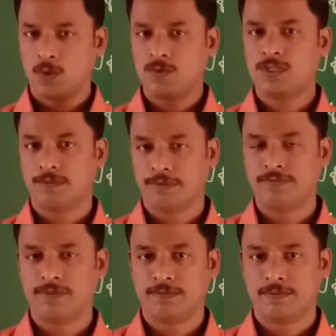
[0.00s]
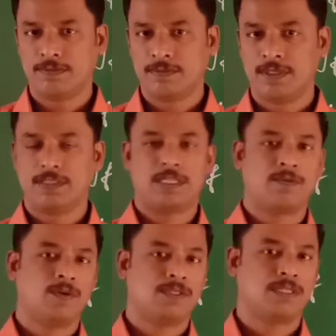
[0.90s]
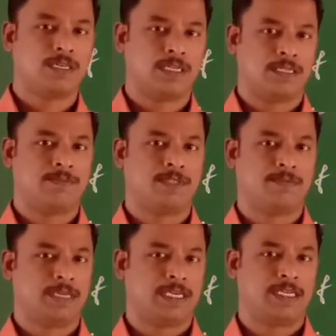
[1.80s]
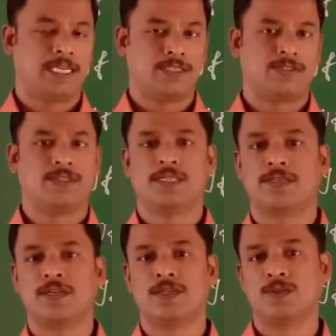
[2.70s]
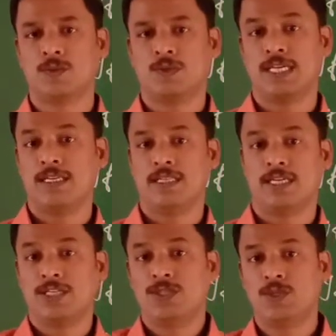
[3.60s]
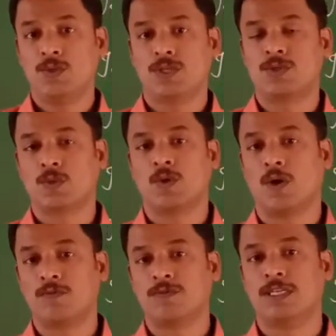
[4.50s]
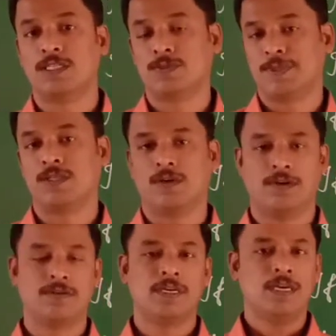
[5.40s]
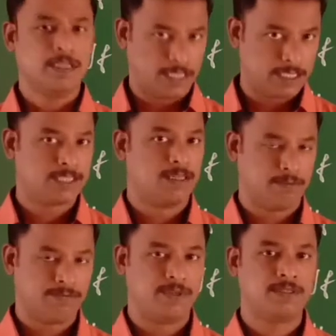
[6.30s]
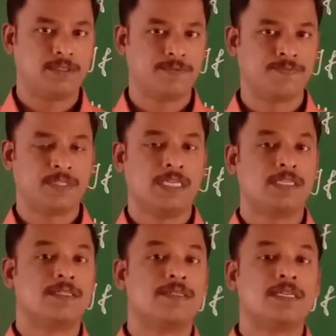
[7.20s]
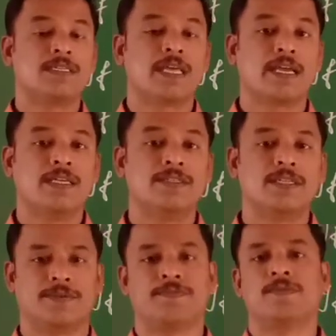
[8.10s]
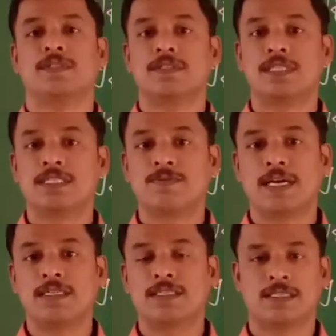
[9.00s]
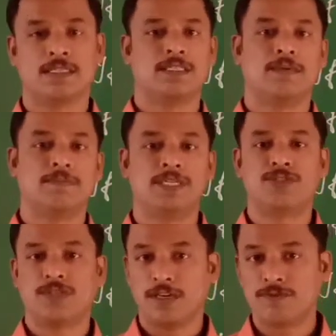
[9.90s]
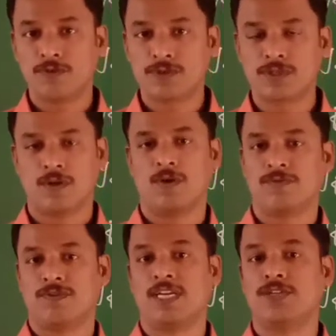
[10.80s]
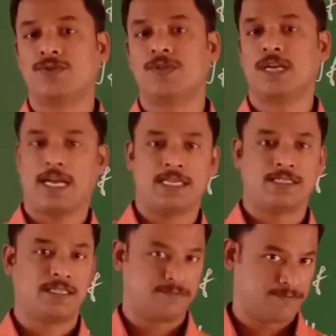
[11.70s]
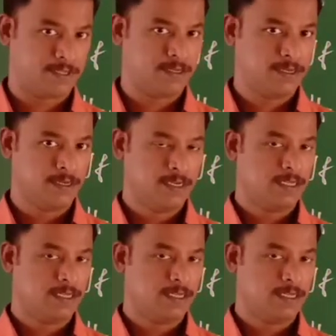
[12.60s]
Throughout the poem, there was the attempt by nature to heal the injured soul of the speaker, that is the poet. Near the end, despite the best efforts of nature herself,